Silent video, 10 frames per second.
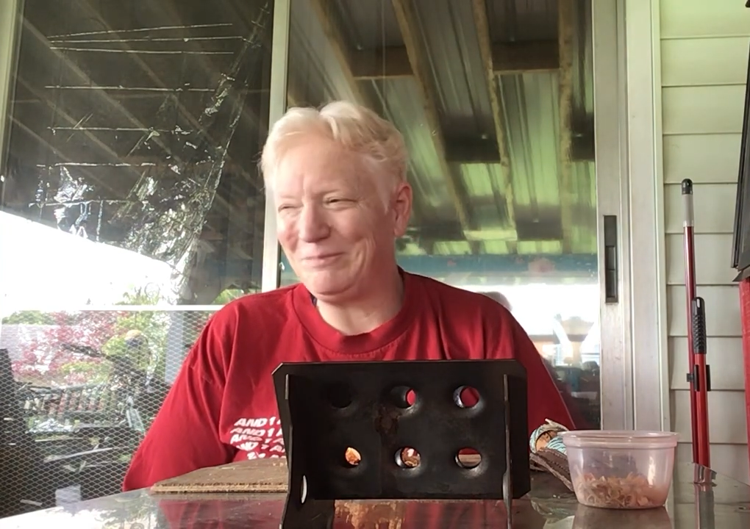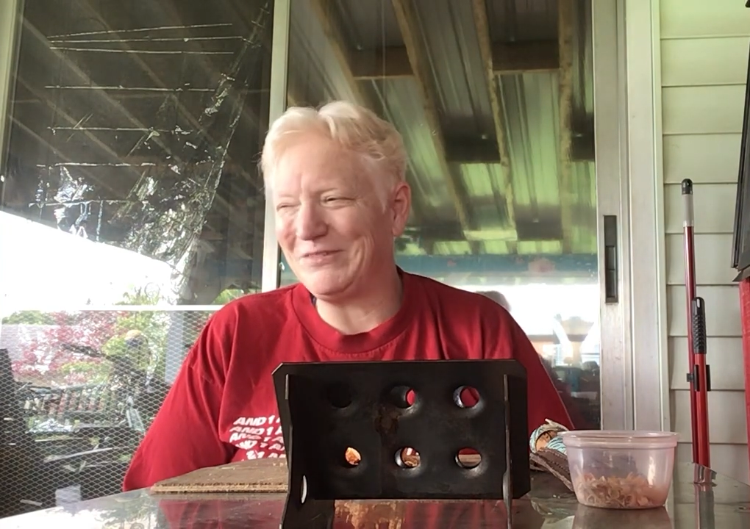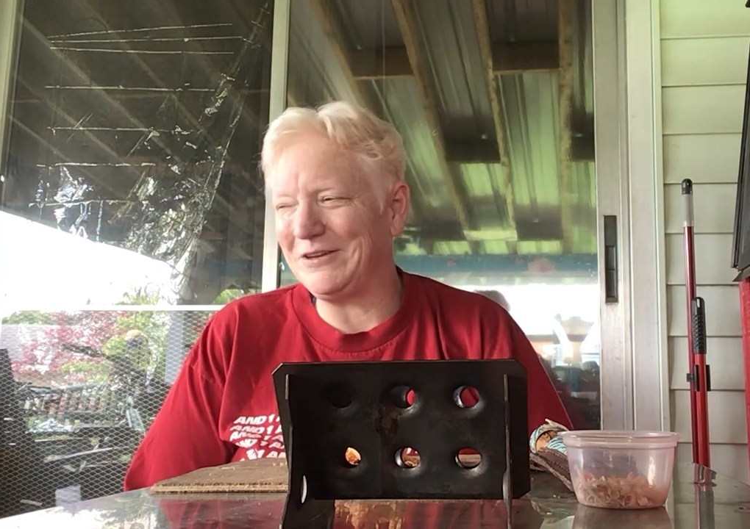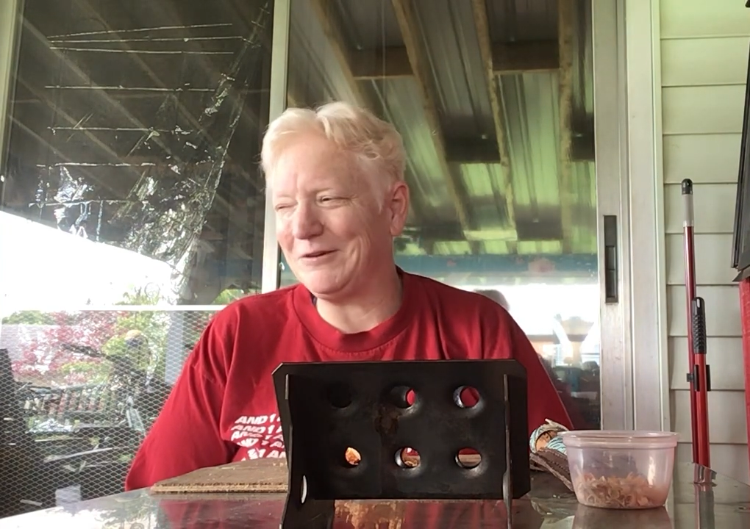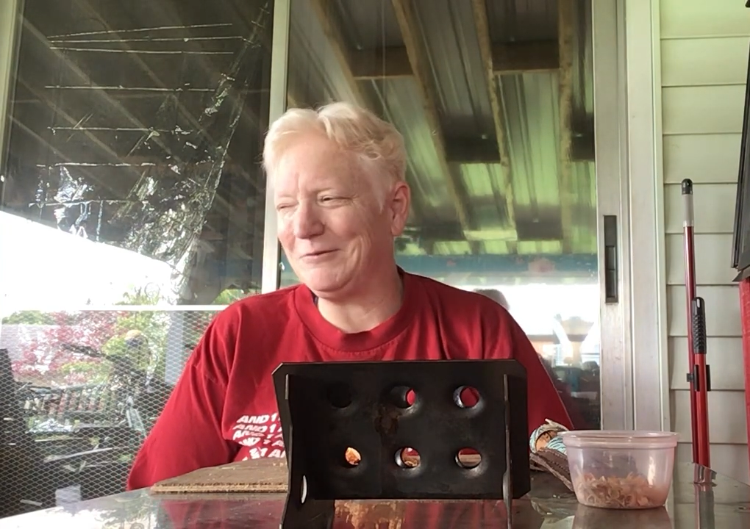
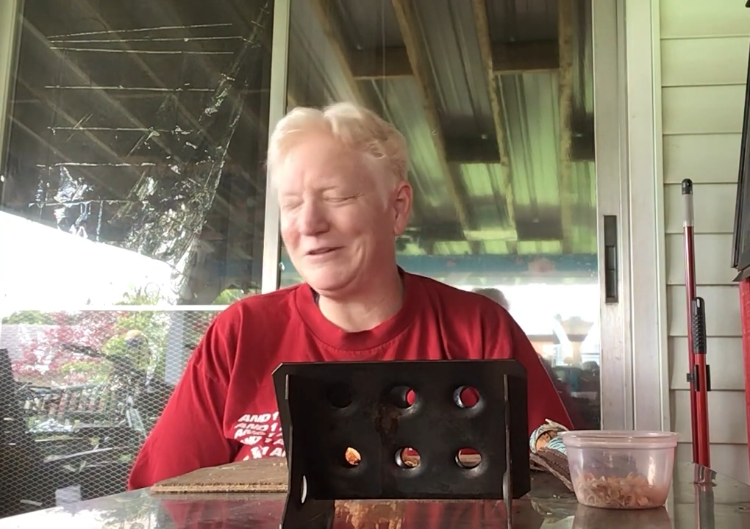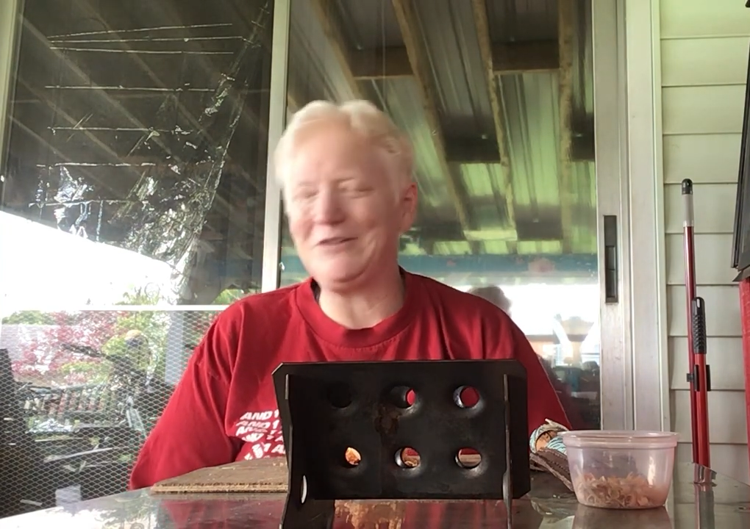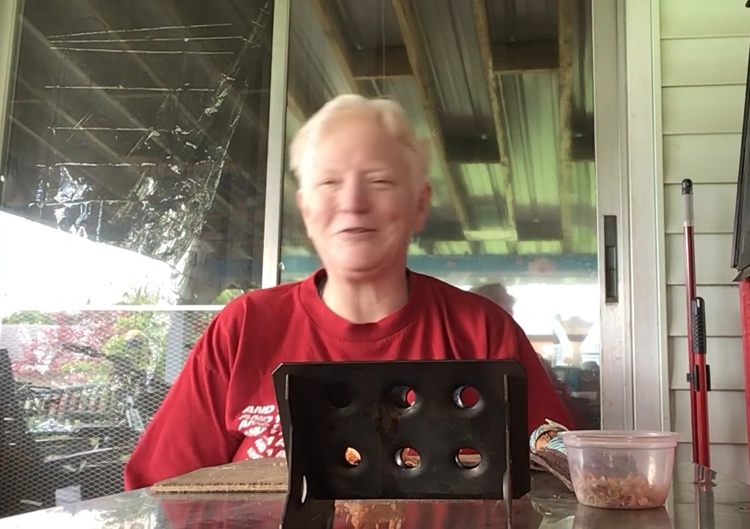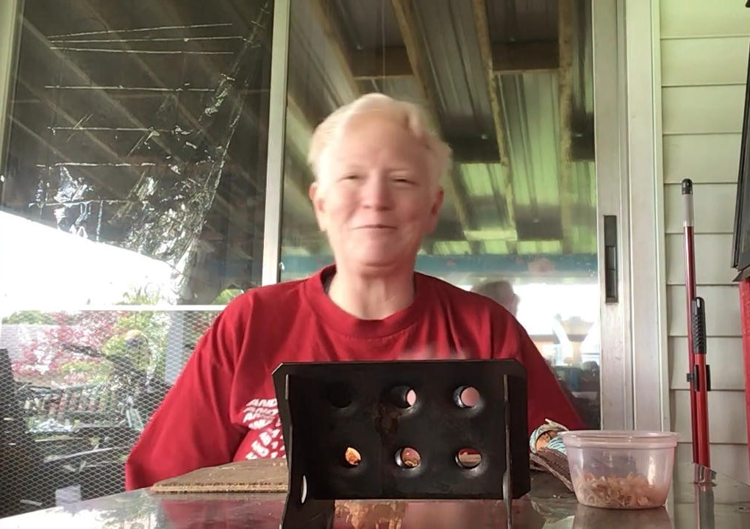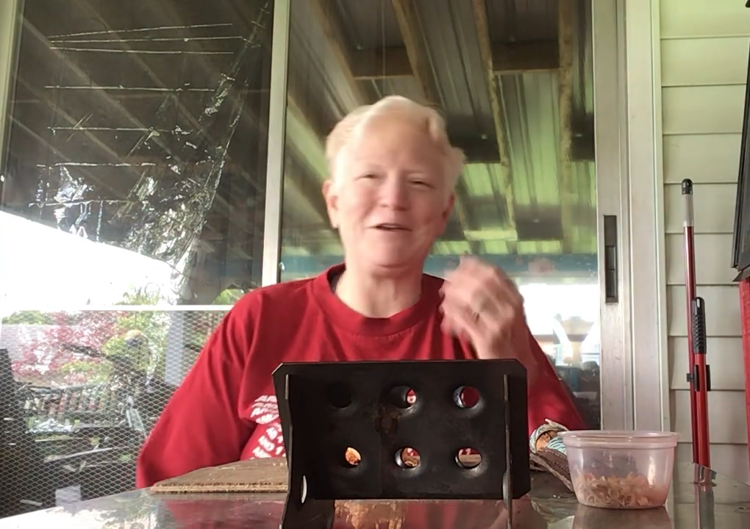You know, when they
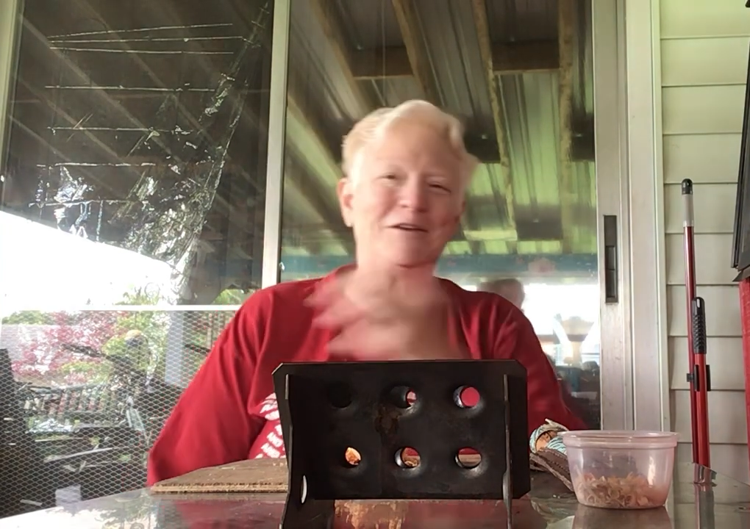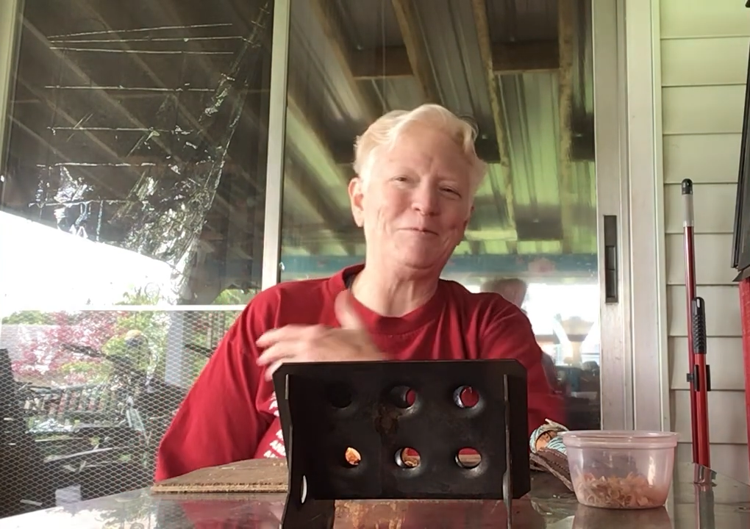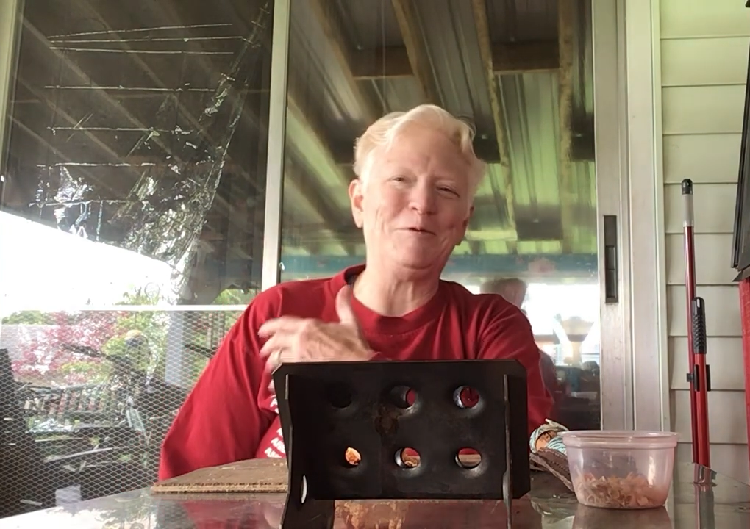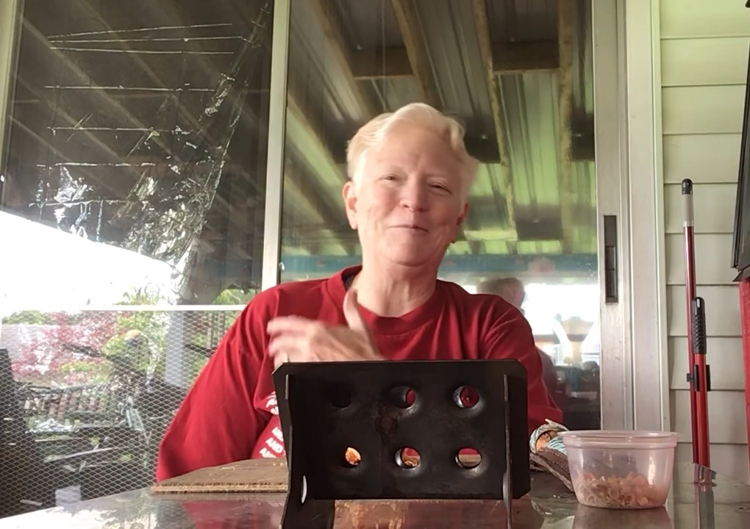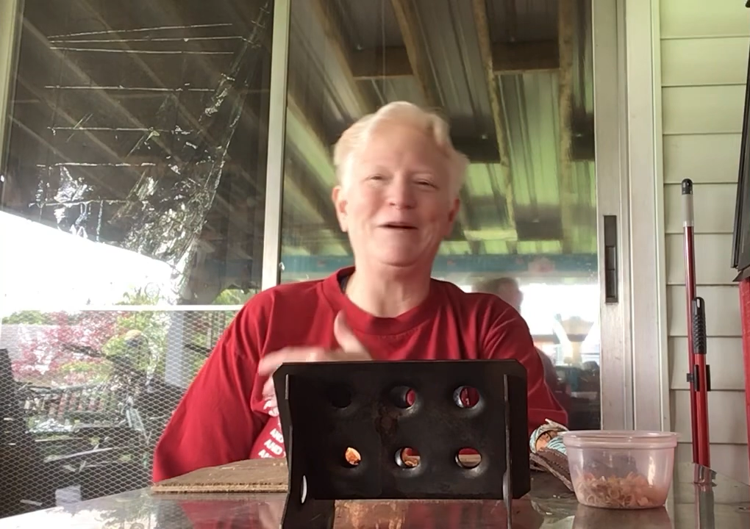took me in to
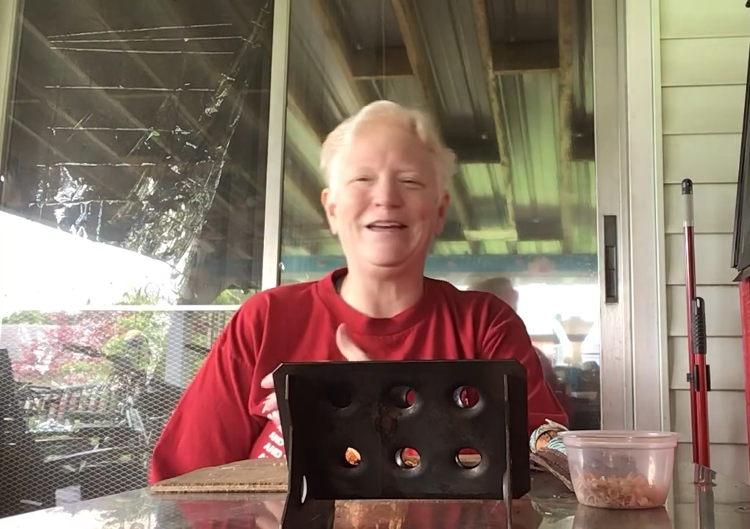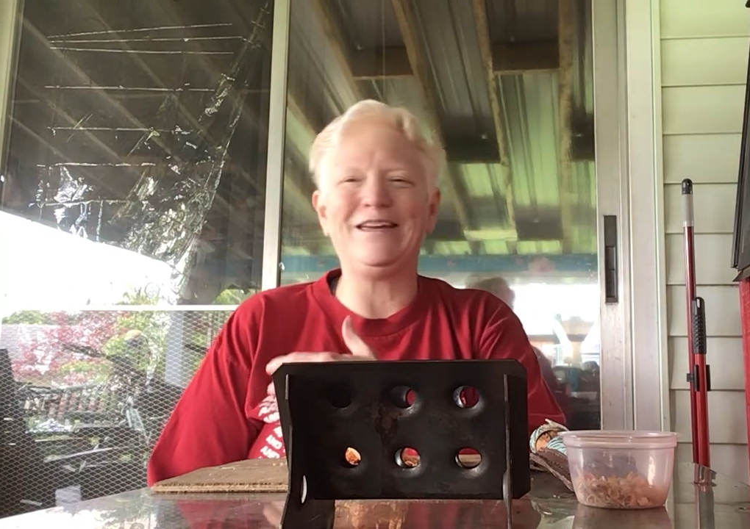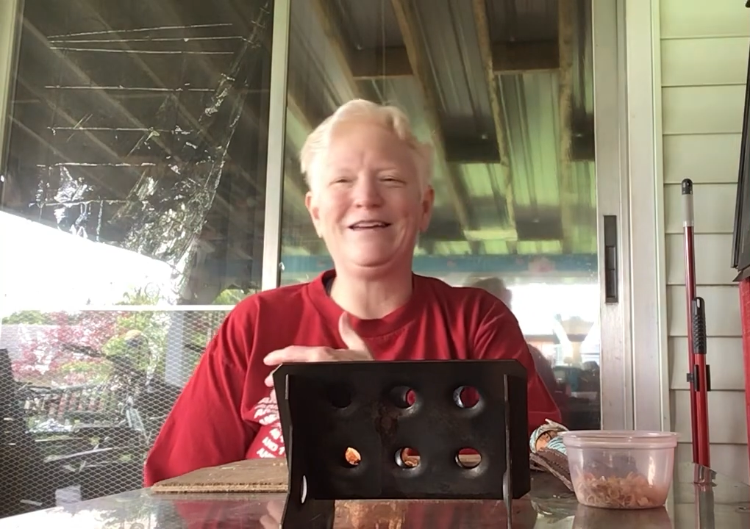put my